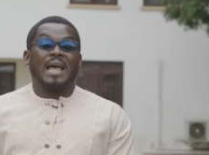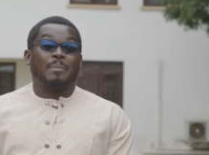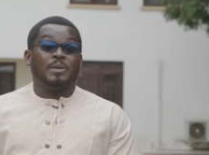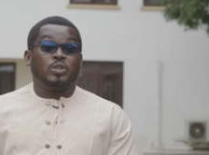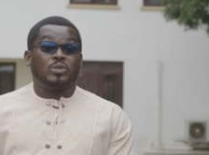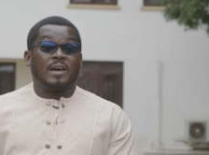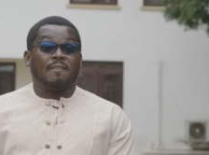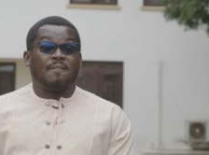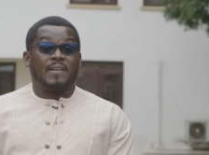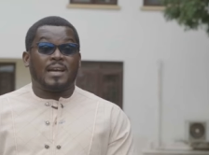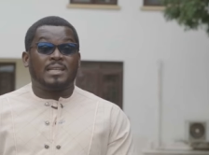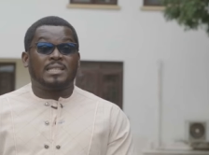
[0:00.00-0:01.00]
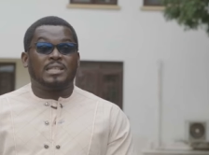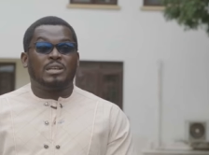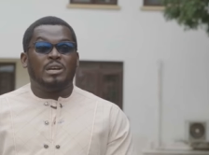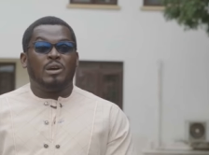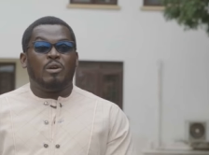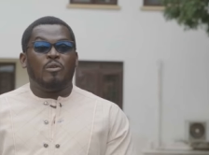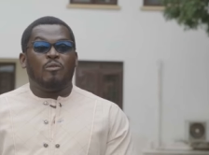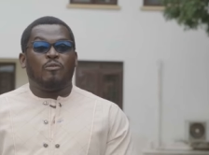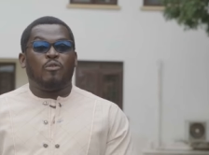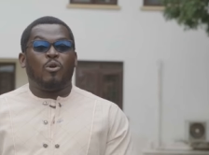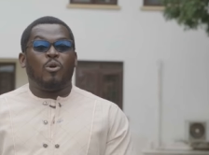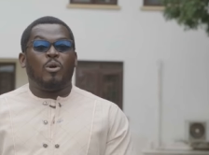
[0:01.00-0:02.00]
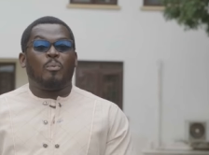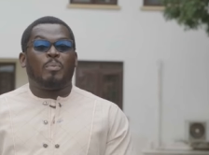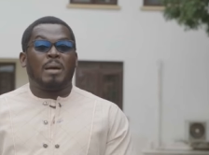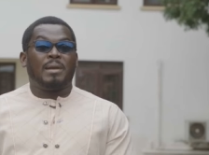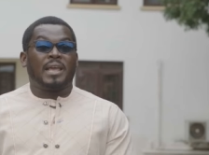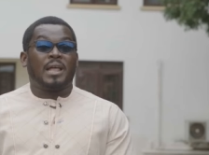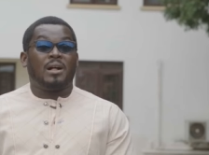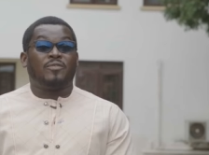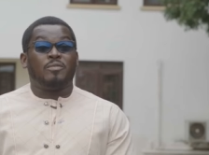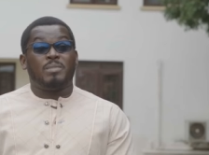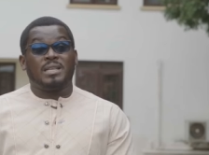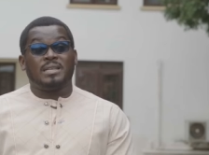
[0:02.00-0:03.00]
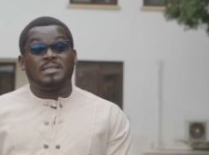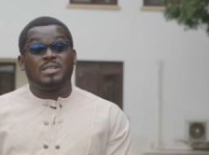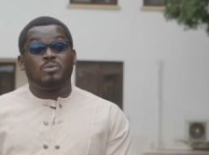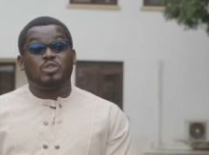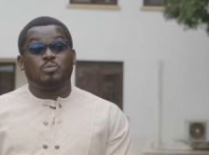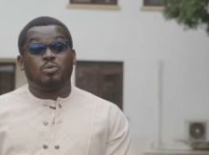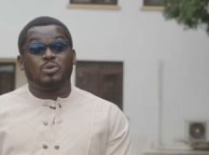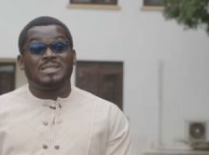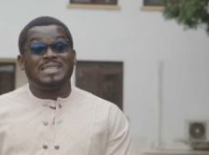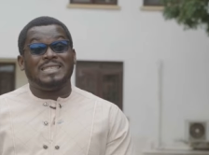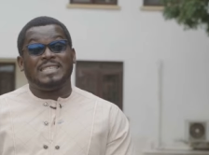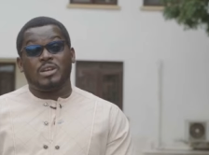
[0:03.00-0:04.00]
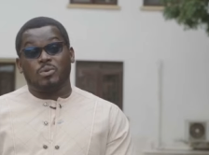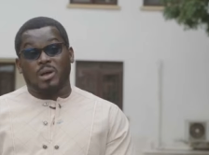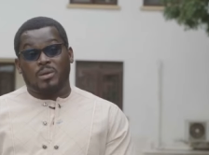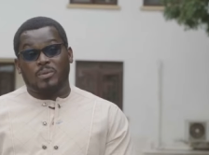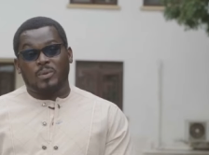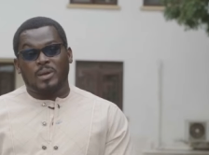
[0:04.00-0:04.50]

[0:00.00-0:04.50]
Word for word: tap into that fund for public health emergency response in general.